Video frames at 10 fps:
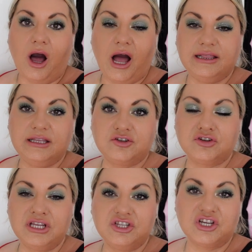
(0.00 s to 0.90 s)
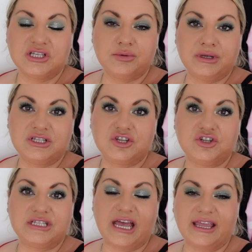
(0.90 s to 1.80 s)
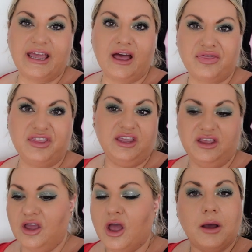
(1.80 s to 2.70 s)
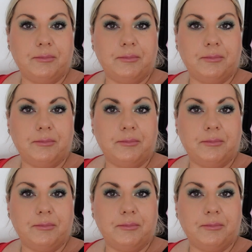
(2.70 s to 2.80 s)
I literally just went to take out the